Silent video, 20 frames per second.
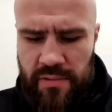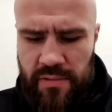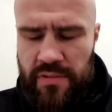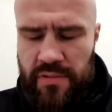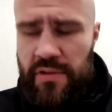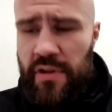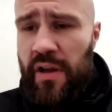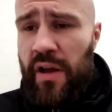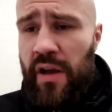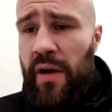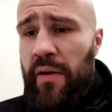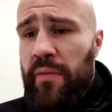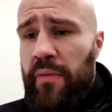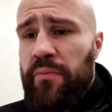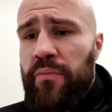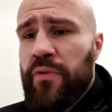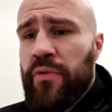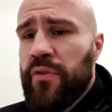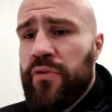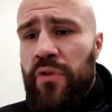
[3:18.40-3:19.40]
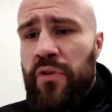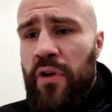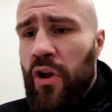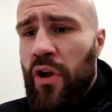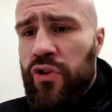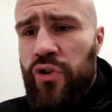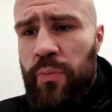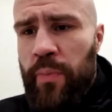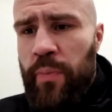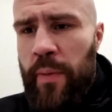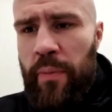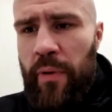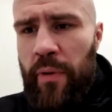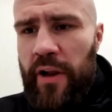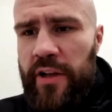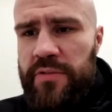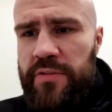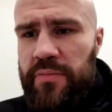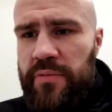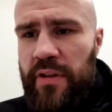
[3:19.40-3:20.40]
Yeah, a lot of people
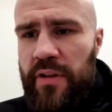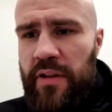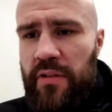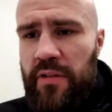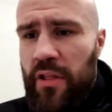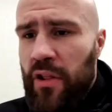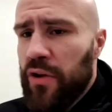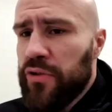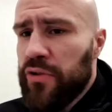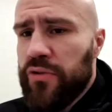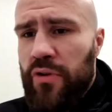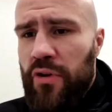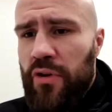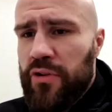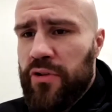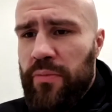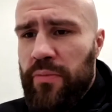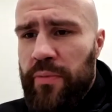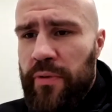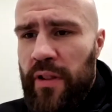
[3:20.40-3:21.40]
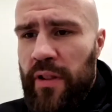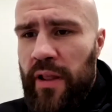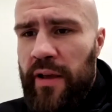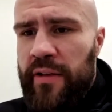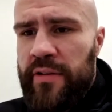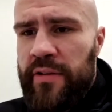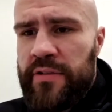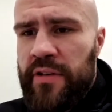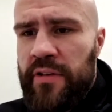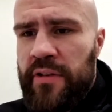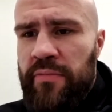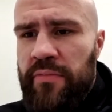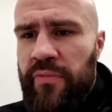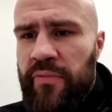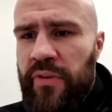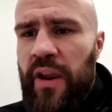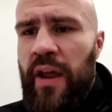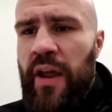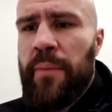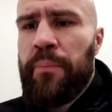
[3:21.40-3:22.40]
ask me that. A lot of people. Like, see,
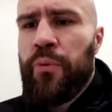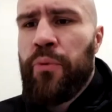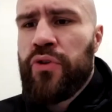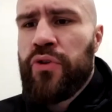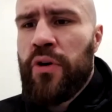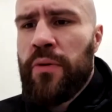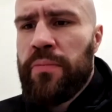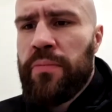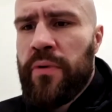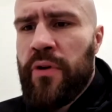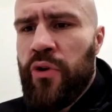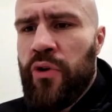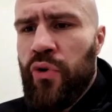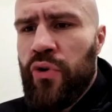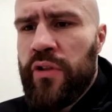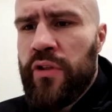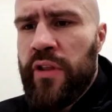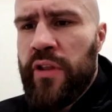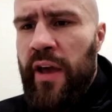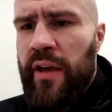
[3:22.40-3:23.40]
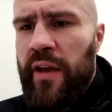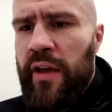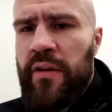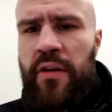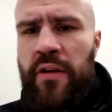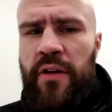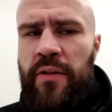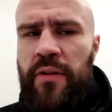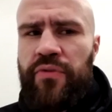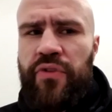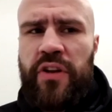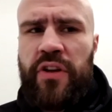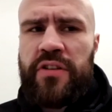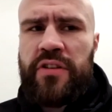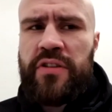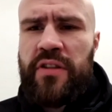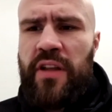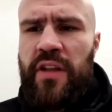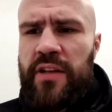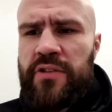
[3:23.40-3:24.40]
when I put up Q&A, there's
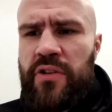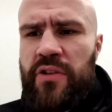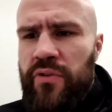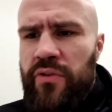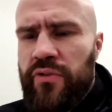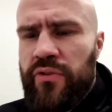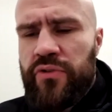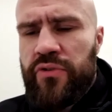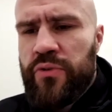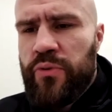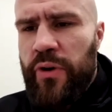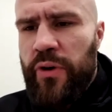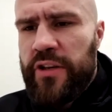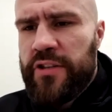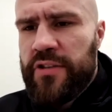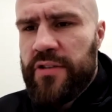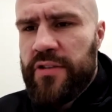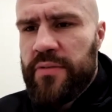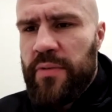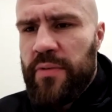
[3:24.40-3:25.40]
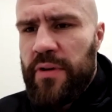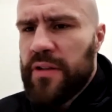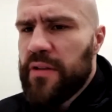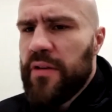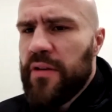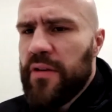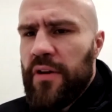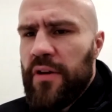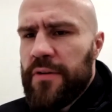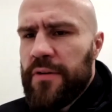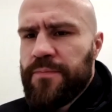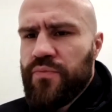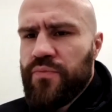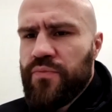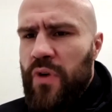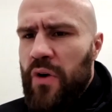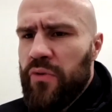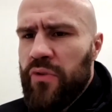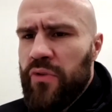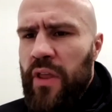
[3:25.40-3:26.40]
a dozen of those questions, but
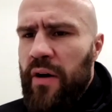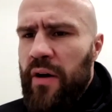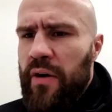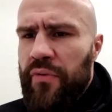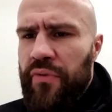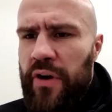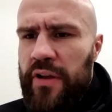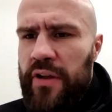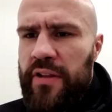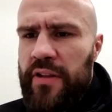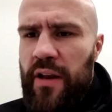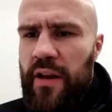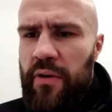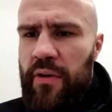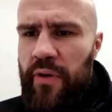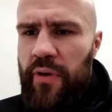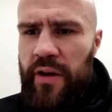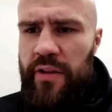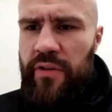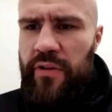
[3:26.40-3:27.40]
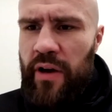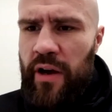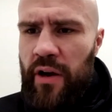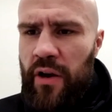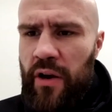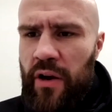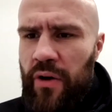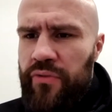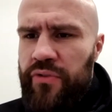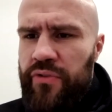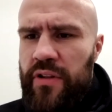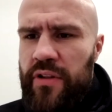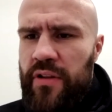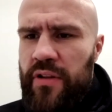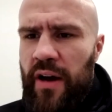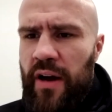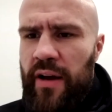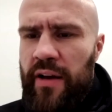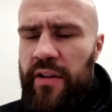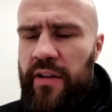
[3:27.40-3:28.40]
I will never fight Dillian White. I love that
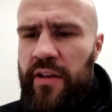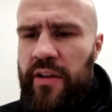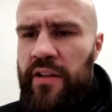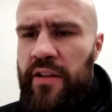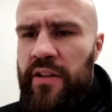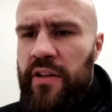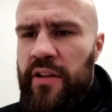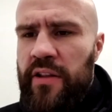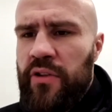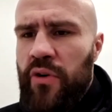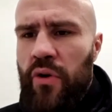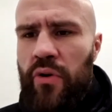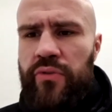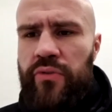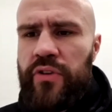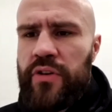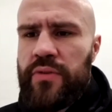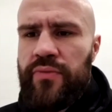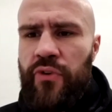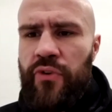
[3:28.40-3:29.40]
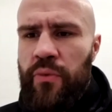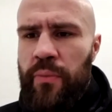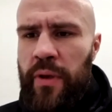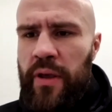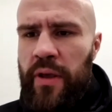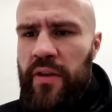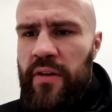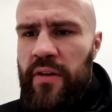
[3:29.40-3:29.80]
guy. He did all this for me.